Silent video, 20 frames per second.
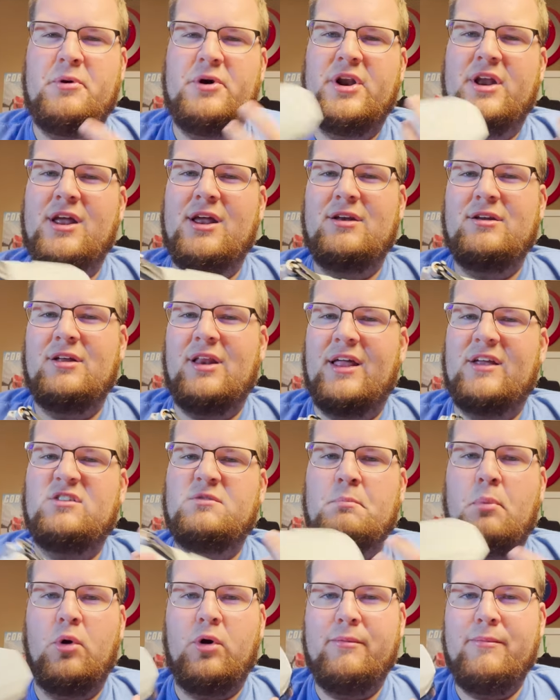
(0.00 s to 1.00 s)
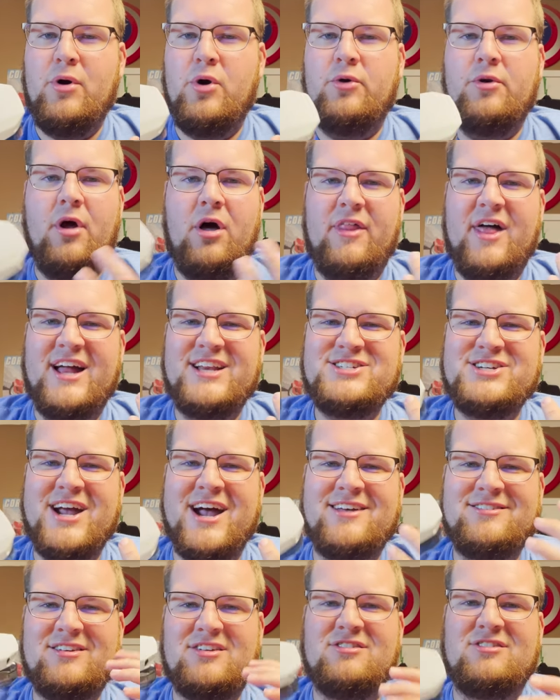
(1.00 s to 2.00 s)
put it into like sport mode and all that
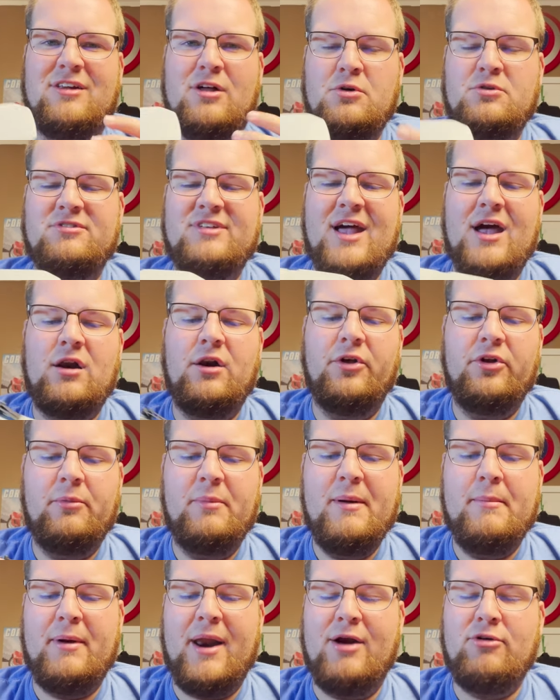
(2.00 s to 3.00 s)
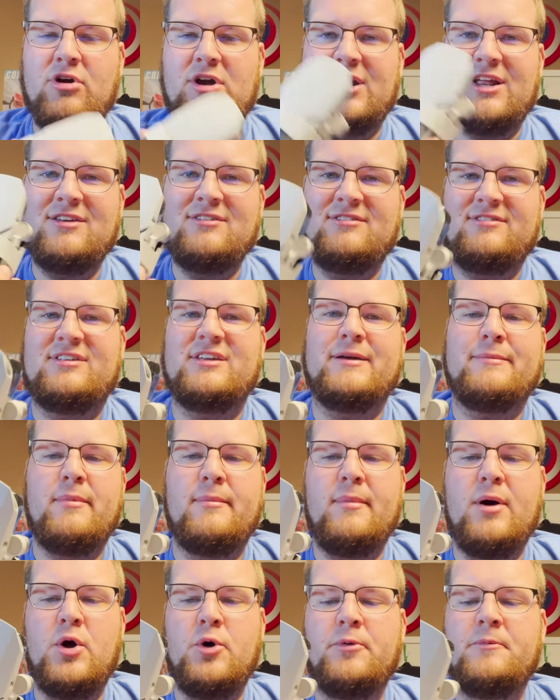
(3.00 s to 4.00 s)
jazz, it slows down a little bit, but I run it in cinema
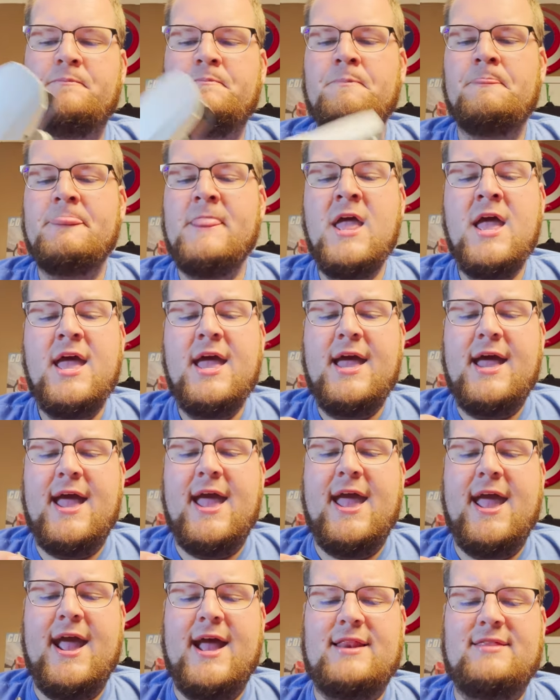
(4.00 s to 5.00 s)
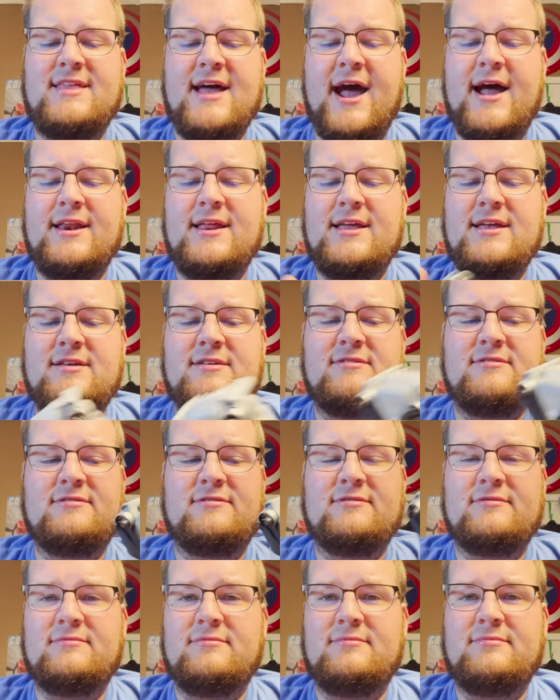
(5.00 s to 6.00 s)
mode, and that's
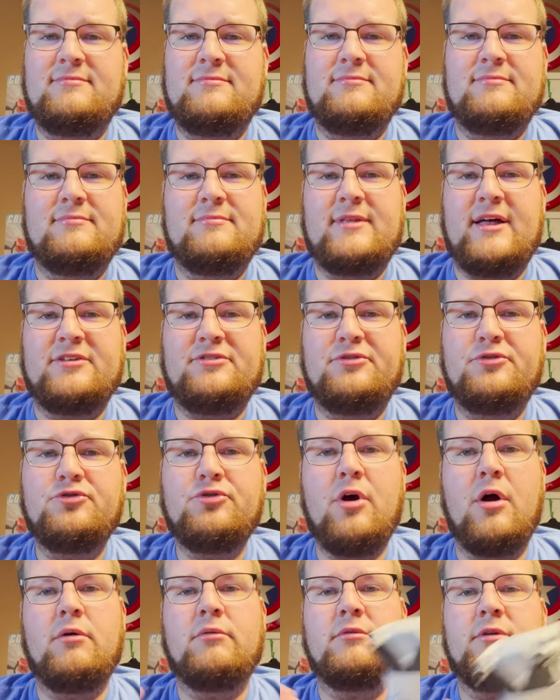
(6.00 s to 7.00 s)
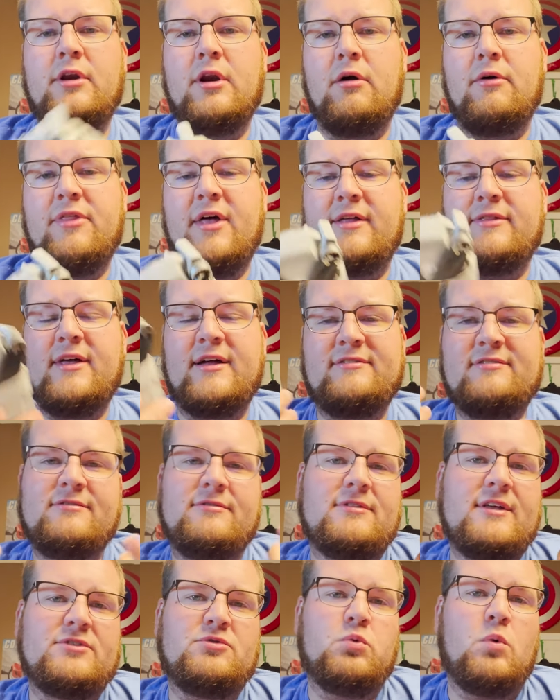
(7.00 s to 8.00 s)
the drone. You know, that's
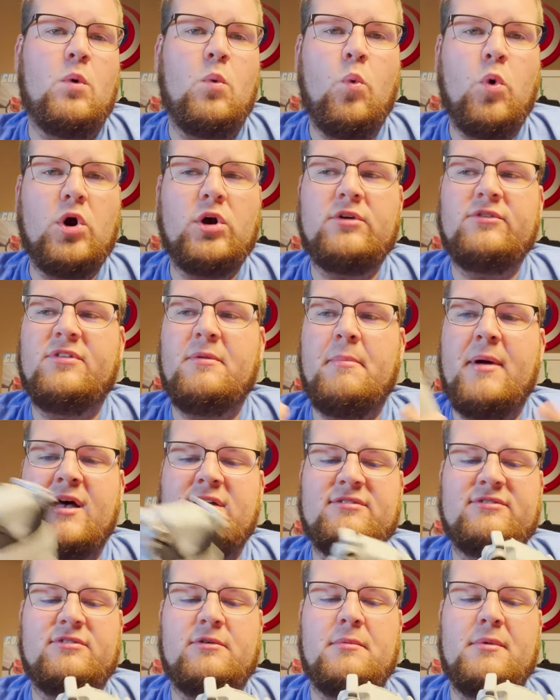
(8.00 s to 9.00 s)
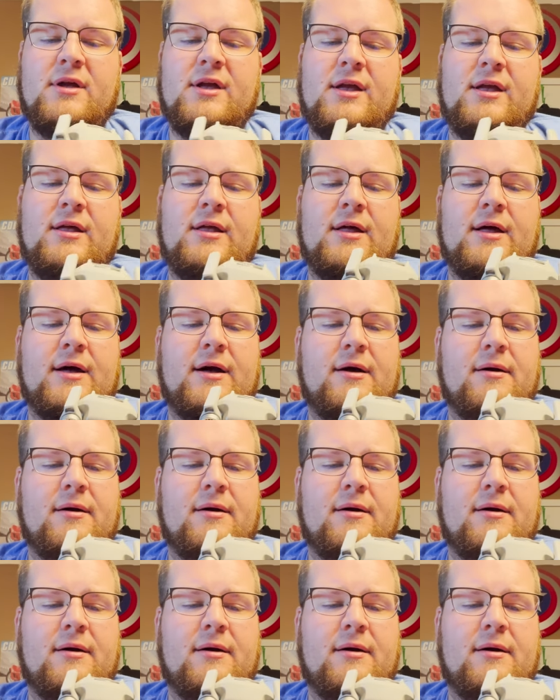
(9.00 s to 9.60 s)
what works the best for me.